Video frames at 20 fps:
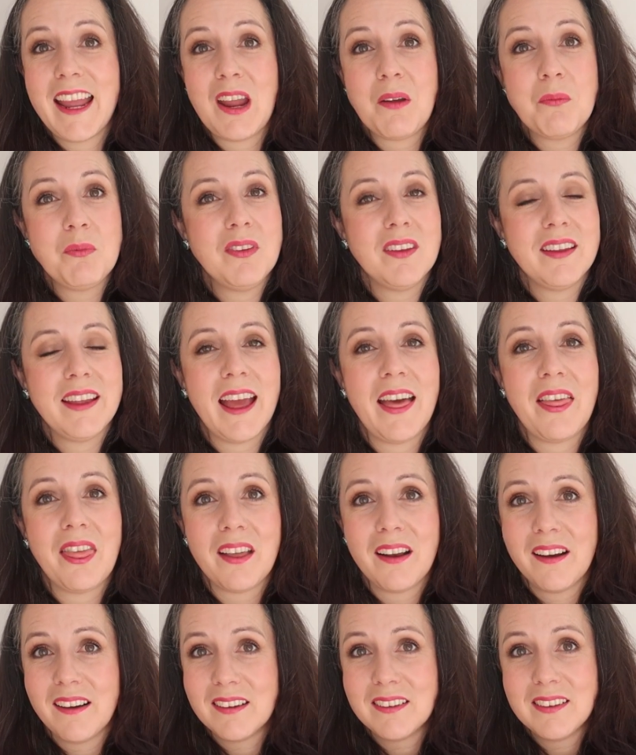came
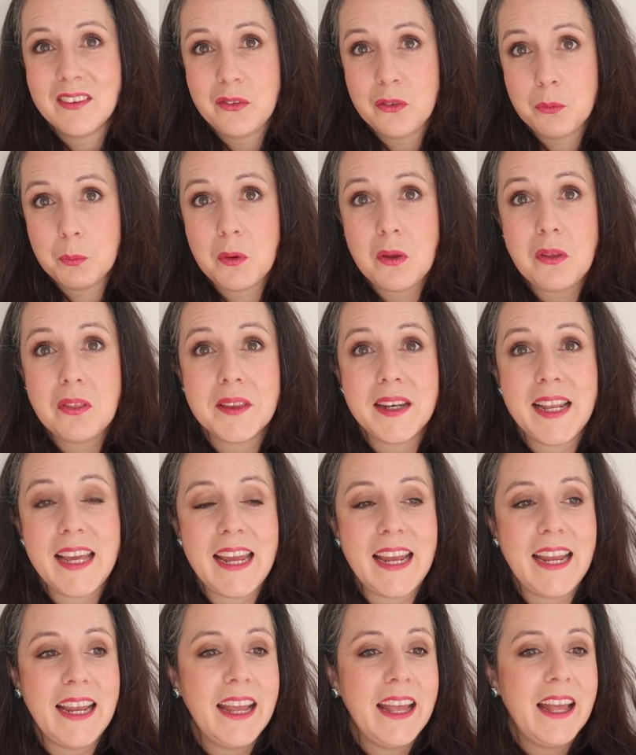together
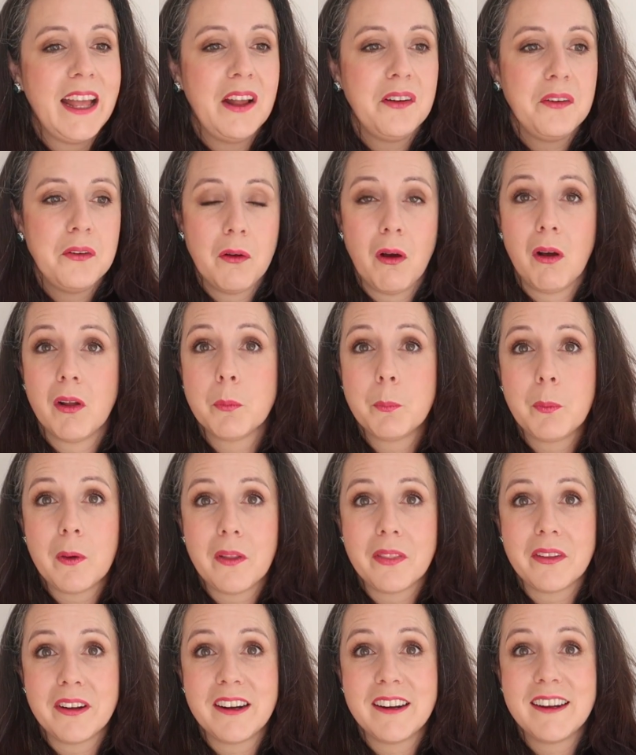smoothly, not a
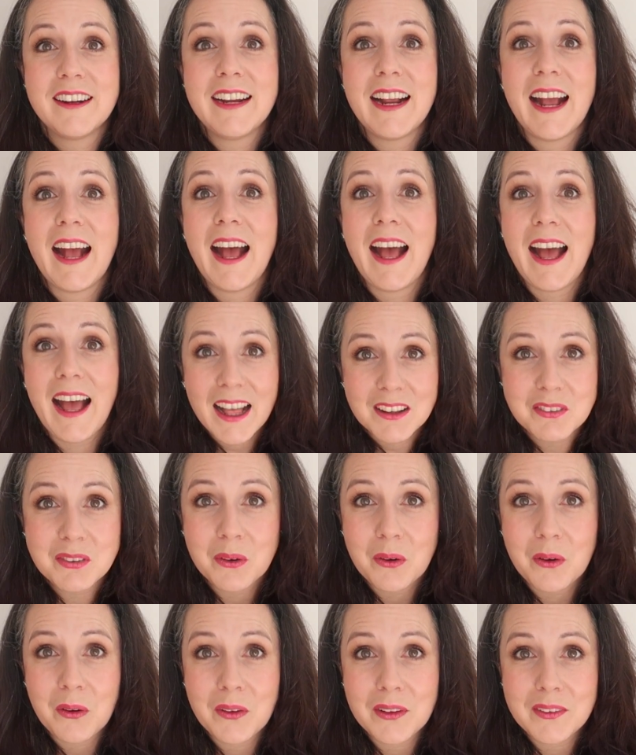bother at
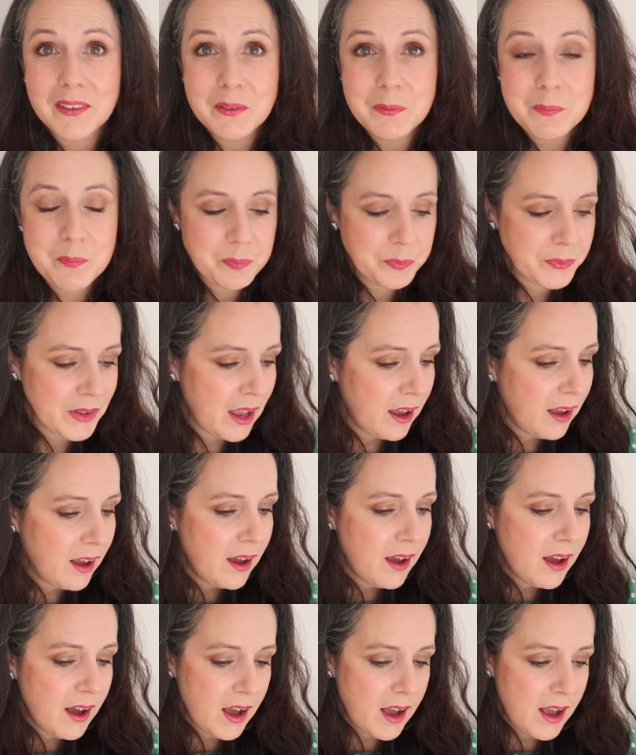all.
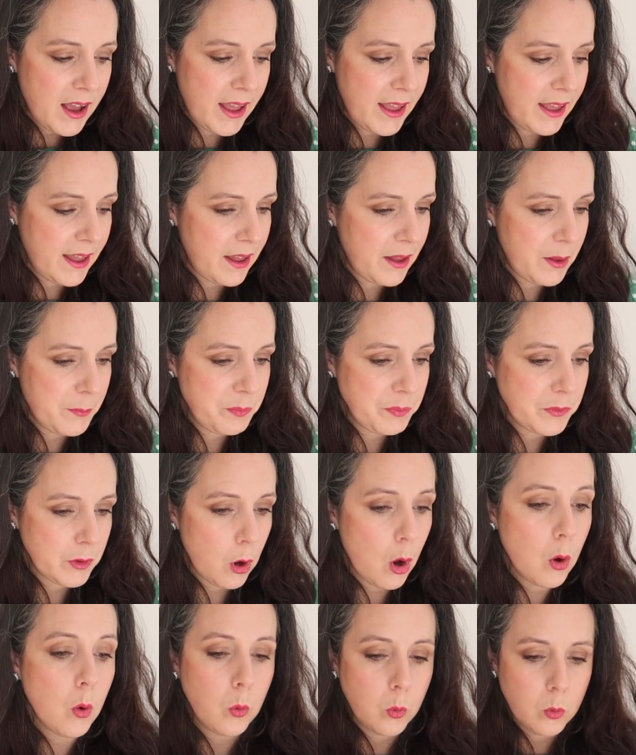Um,
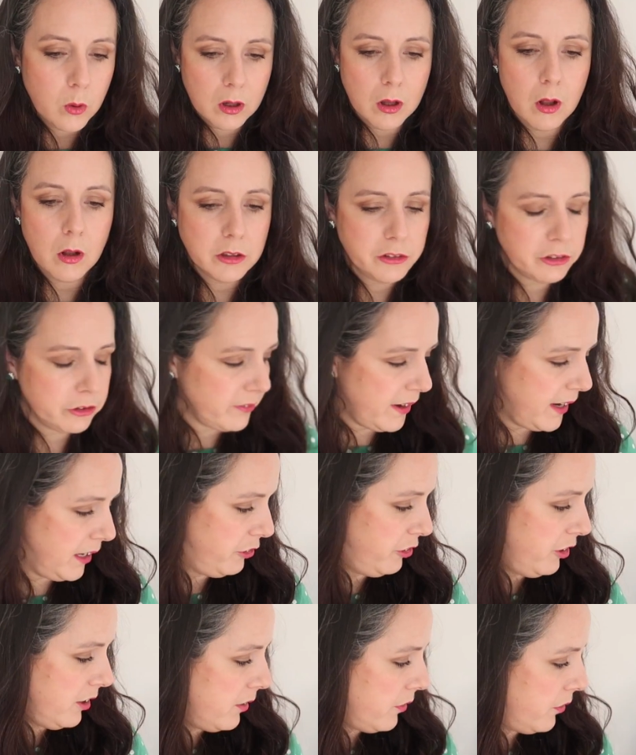oh,
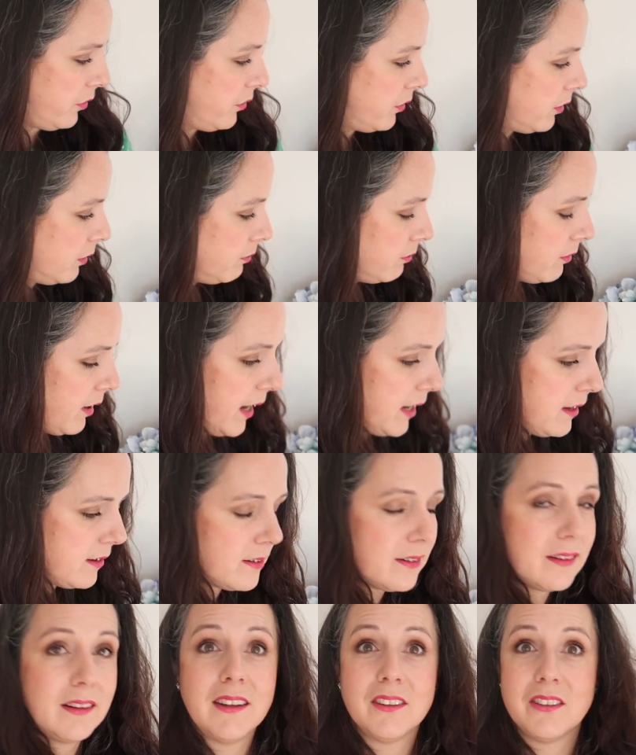alterations, right.
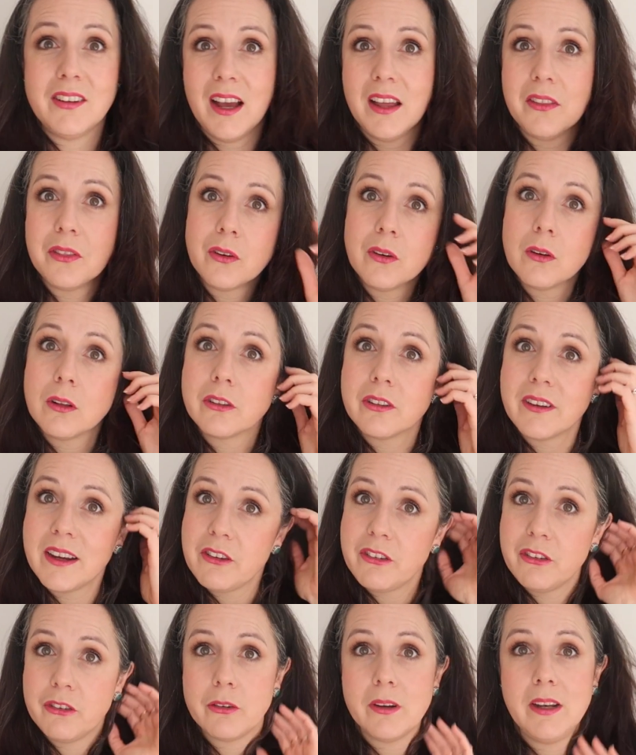I'll chat through
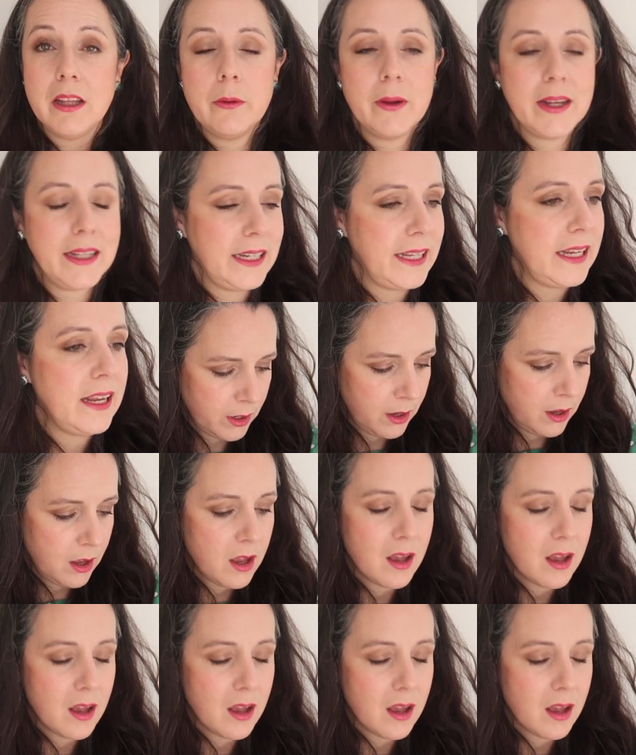alterations really quickly.